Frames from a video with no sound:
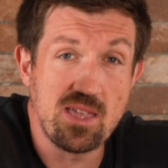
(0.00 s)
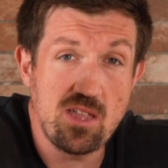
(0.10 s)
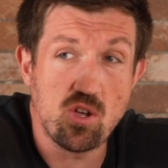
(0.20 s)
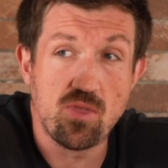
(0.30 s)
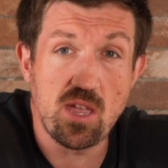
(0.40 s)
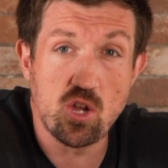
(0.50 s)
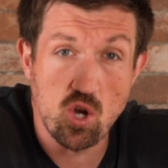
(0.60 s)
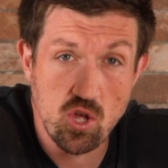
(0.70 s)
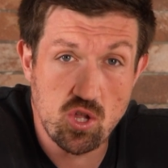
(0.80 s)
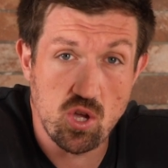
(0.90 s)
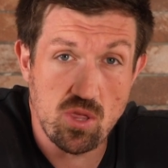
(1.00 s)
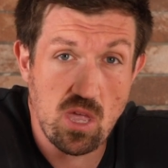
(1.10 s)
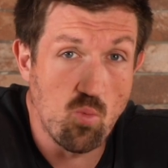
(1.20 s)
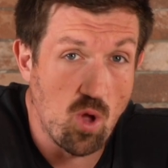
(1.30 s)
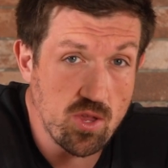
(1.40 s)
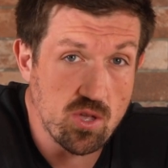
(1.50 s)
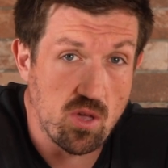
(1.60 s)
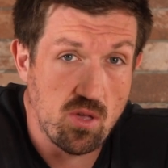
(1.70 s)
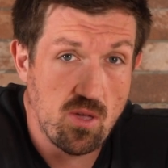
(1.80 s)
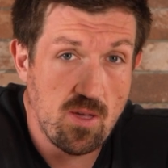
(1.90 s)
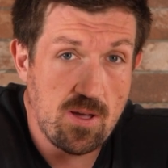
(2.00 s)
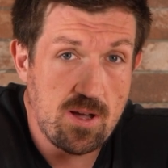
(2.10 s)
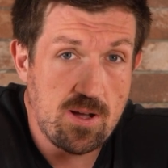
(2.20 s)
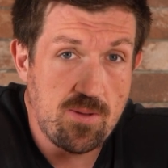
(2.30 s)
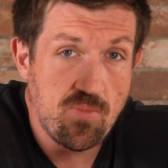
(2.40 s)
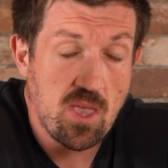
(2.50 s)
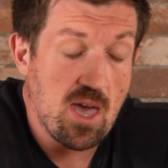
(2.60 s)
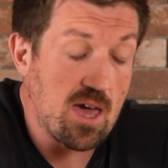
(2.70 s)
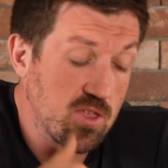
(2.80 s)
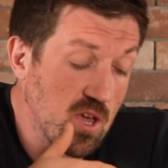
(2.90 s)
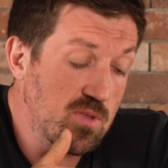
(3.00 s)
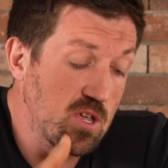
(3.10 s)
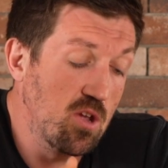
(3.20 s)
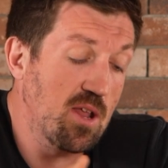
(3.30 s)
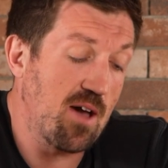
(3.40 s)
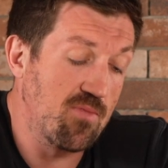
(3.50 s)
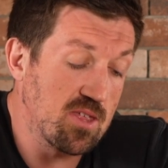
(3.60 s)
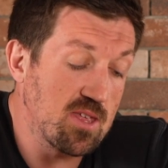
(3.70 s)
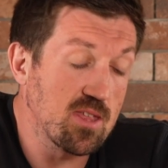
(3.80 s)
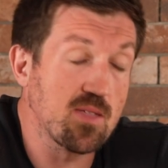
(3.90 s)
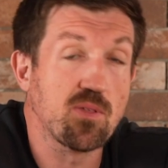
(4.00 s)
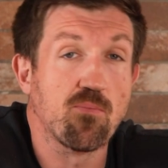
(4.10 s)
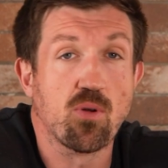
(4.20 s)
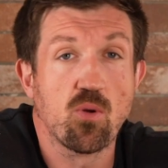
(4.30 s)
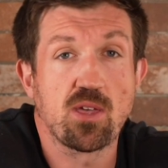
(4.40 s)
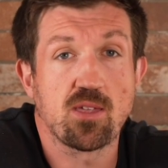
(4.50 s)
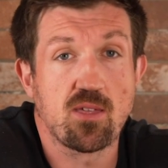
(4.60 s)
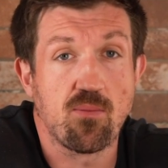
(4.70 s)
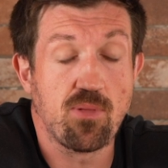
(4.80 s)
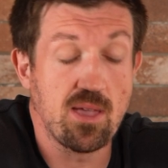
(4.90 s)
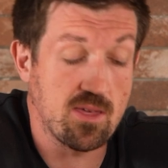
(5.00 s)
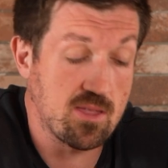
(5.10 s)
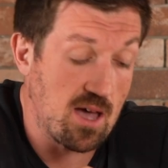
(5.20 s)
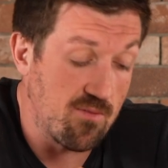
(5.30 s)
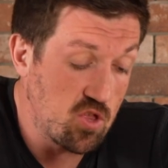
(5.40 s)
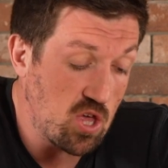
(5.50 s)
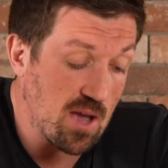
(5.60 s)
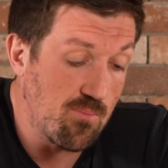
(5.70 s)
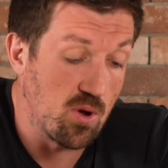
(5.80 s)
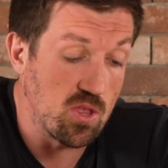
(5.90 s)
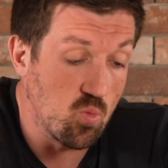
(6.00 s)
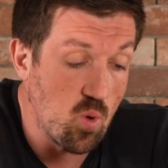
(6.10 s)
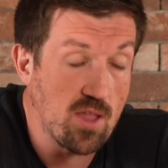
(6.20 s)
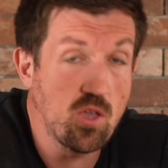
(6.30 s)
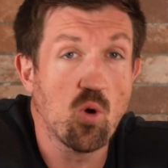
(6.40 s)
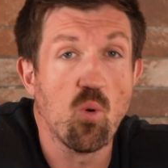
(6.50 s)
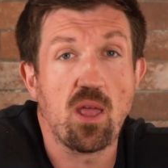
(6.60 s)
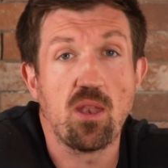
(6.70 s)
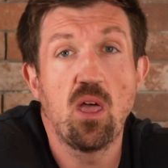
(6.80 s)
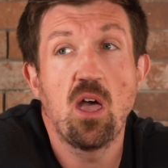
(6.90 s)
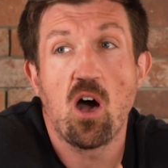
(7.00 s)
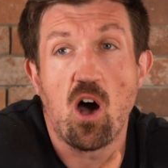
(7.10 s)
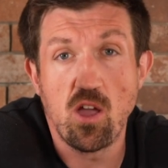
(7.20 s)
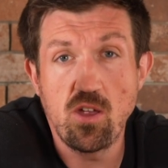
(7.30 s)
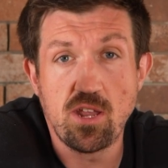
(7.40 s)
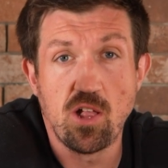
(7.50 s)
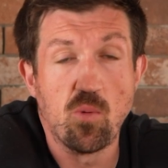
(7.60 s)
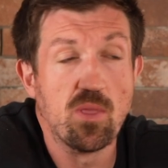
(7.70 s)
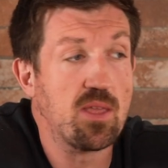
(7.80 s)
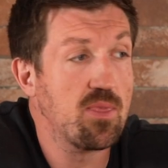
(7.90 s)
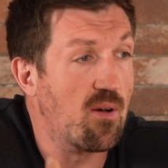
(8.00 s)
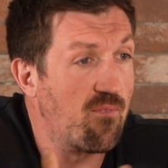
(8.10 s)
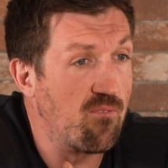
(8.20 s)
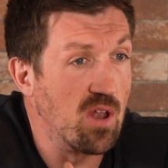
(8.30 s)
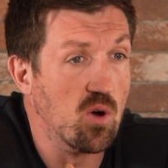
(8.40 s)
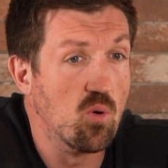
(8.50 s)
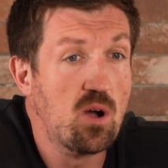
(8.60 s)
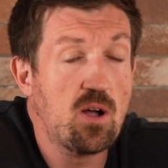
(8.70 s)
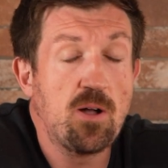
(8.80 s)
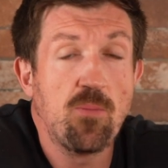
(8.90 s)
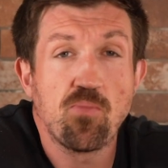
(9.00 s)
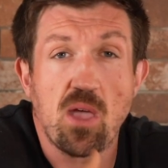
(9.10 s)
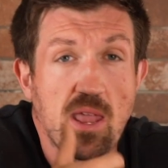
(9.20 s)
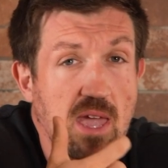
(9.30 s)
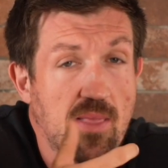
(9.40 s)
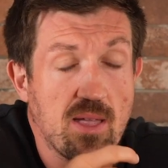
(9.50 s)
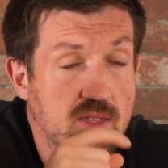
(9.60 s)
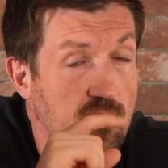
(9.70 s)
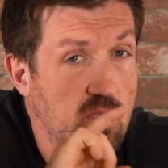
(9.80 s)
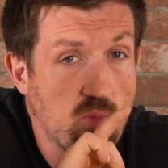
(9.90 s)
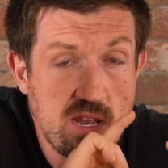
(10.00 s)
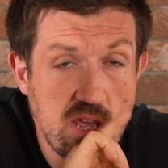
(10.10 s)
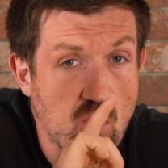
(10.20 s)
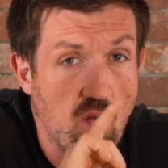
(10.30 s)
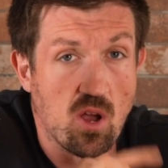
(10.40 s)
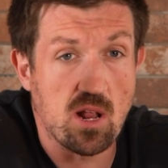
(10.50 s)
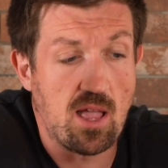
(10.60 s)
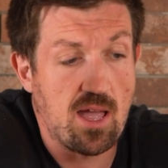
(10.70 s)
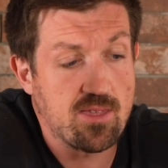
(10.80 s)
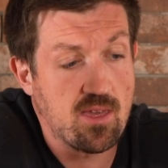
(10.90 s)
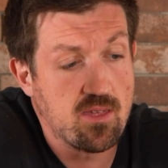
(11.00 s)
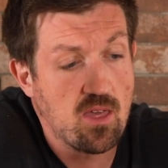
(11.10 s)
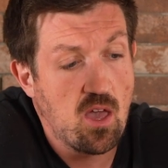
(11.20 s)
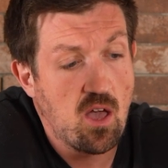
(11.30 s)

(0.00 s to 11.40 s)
need you. They trust you. They want you. And it's up to you to have the systems and processes in place to have checkpoints when you go in, how you deal with it, the flow. And again, that's something that we teach all our clients, is